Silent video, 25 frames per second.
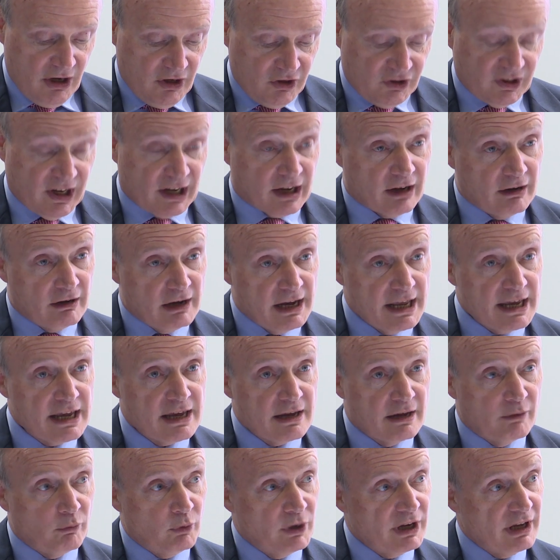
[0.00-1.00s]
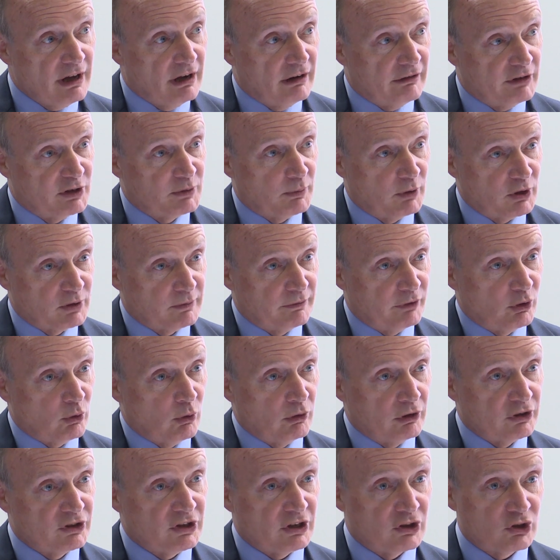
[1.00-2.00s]
Secondly, we are responsible for
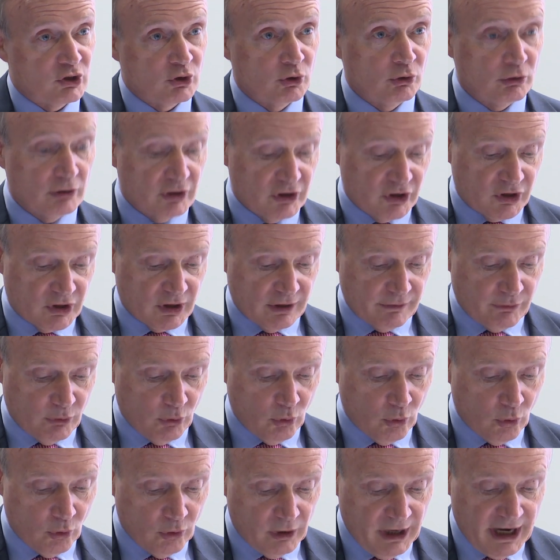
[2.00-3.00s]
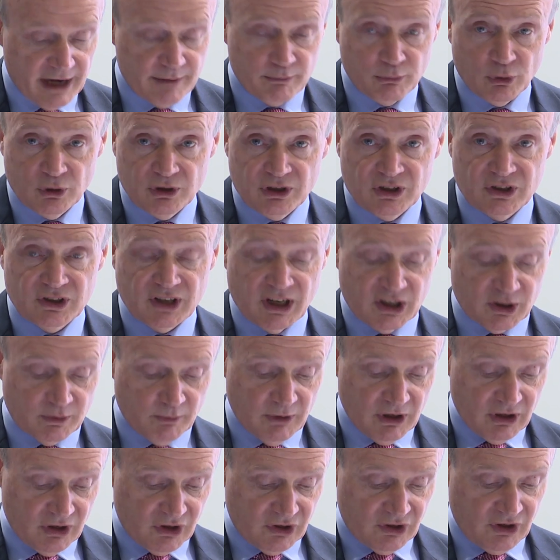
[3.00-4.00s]
quality assurance of all endpoint
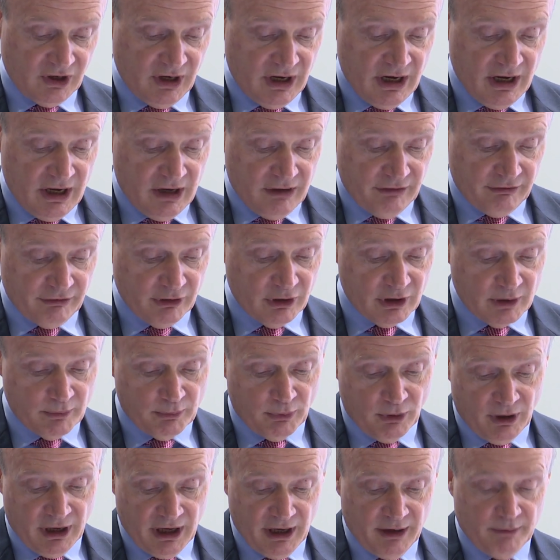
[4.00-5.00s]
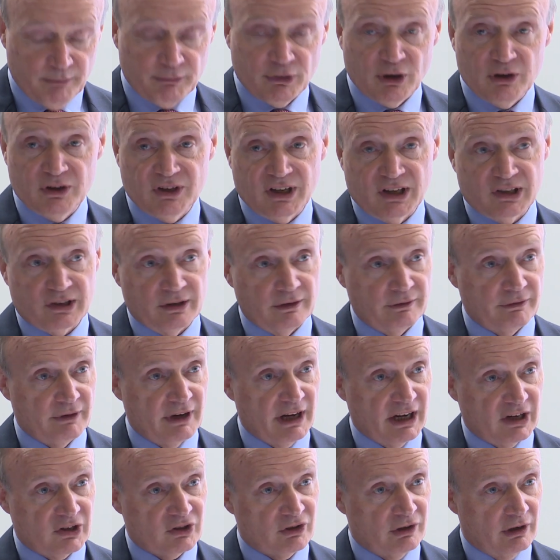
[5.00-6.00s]
assessments through the process of
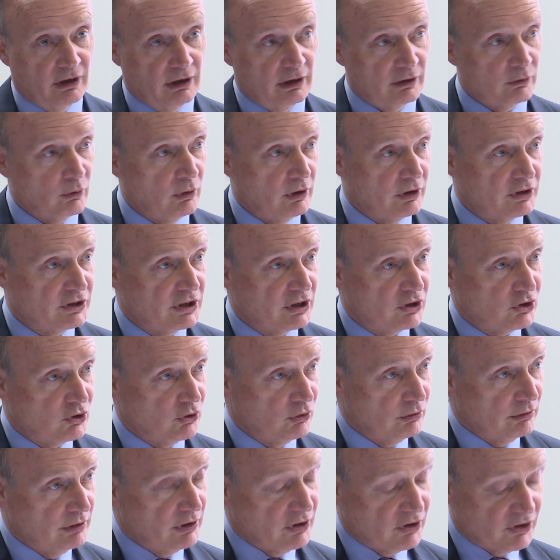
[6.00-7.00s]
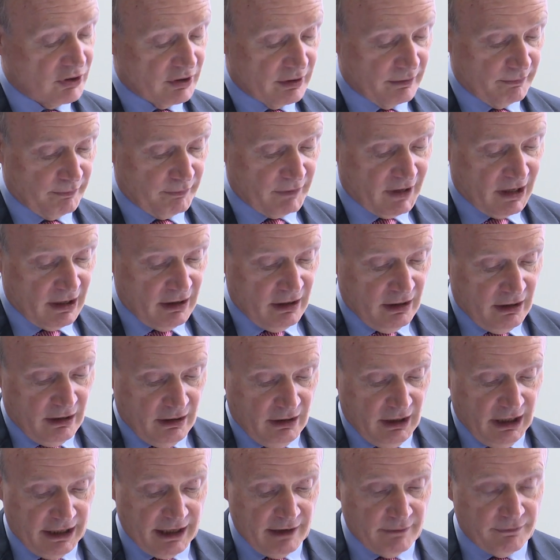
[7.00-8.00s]
external quality assurance.
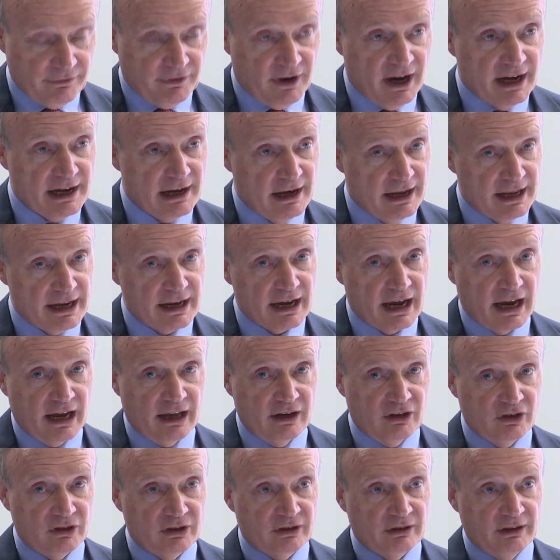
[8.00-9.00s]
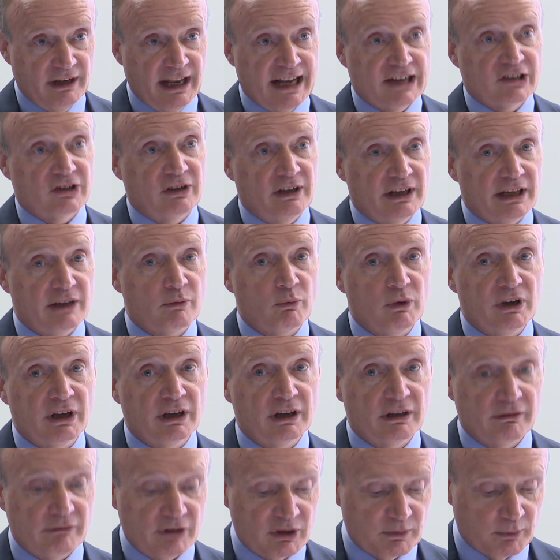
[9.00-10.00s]
And then finally and latterly,
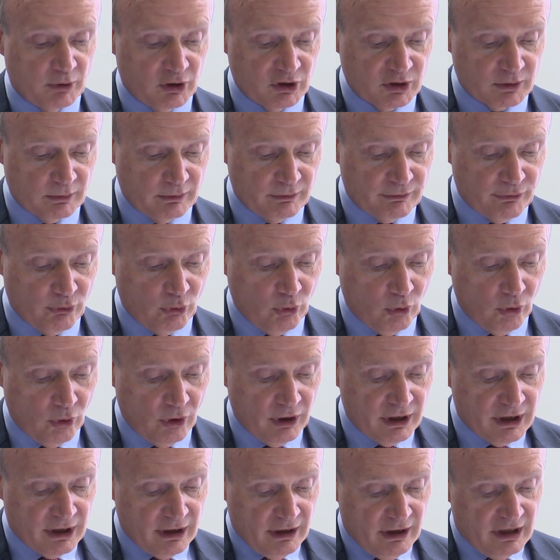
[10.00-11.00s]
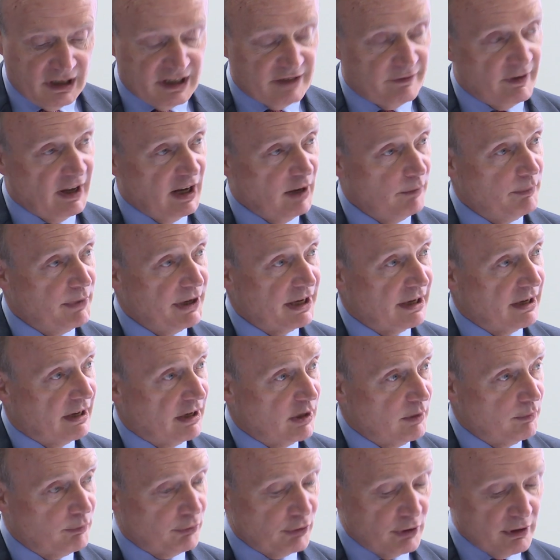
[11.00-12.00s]
we're responsible for developing
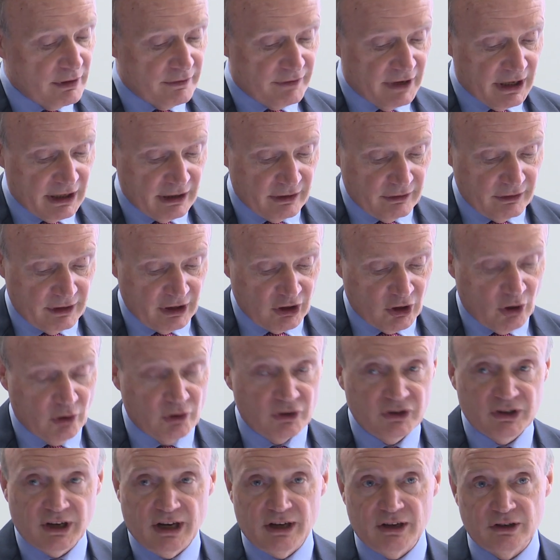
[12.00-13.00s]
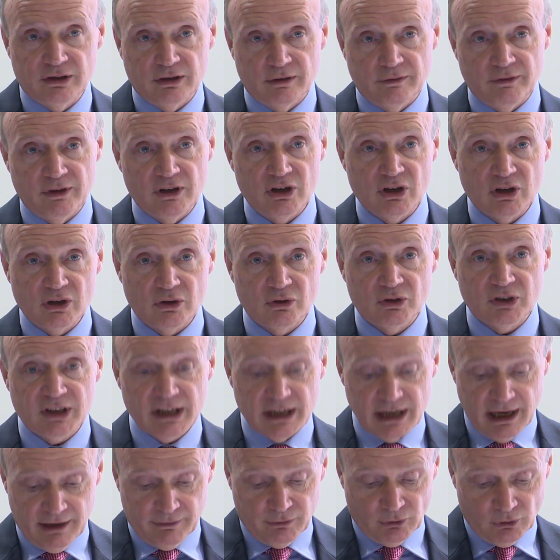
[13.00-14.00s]
and approving the content of the new
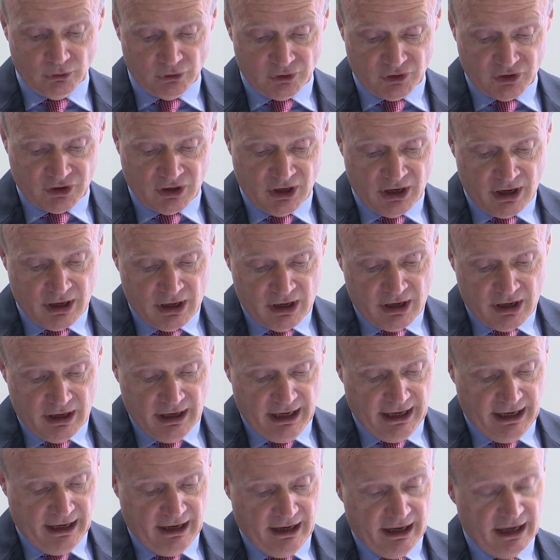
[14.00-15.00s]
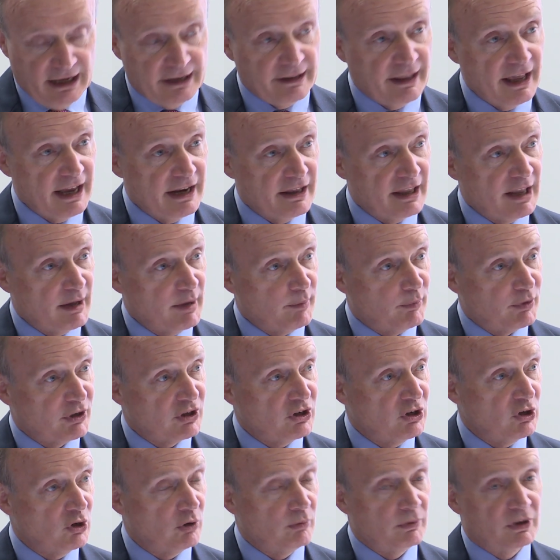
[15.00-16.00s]
T-levels and then their
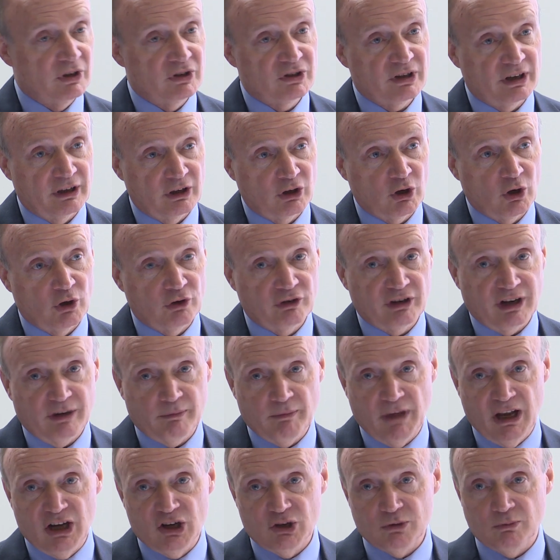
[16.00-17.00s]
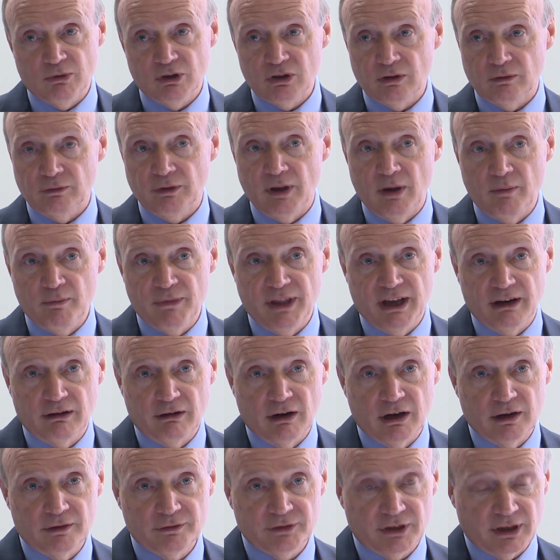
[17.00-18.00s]
procurement and the contract management of them
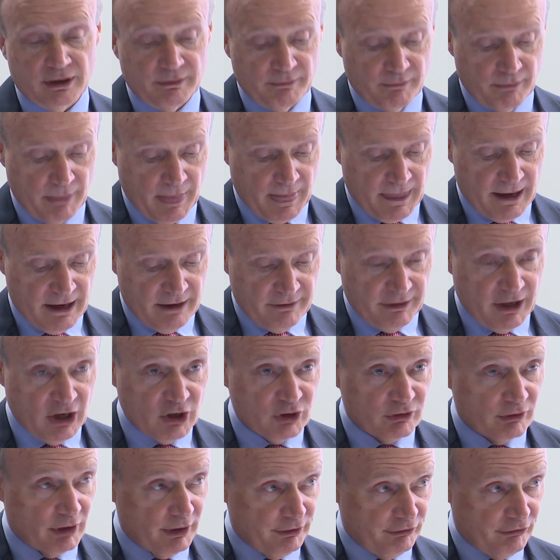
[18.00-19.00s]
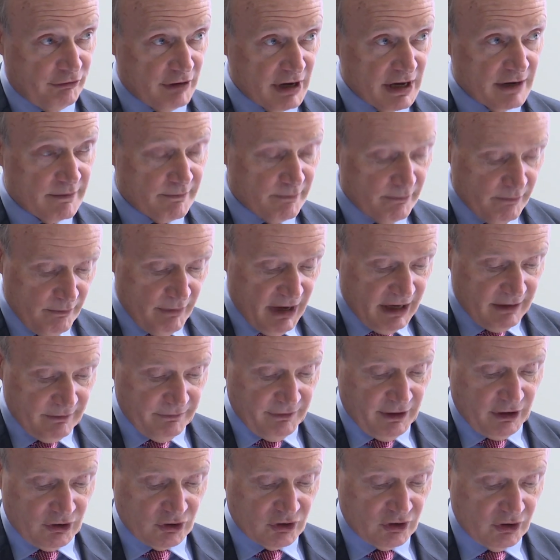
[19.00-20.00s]
thereafter. Those are our three main
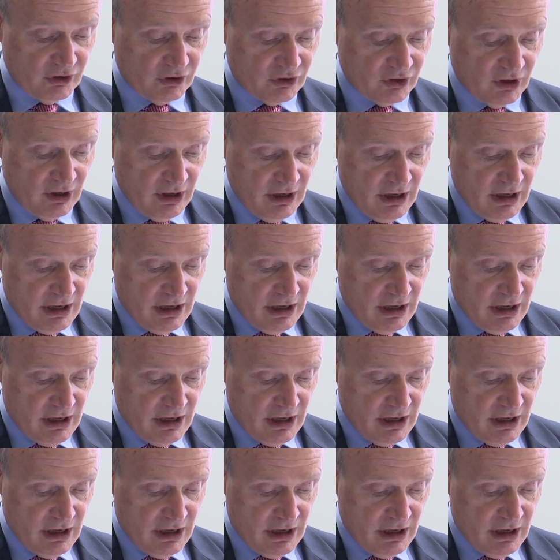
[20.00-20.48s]
functions.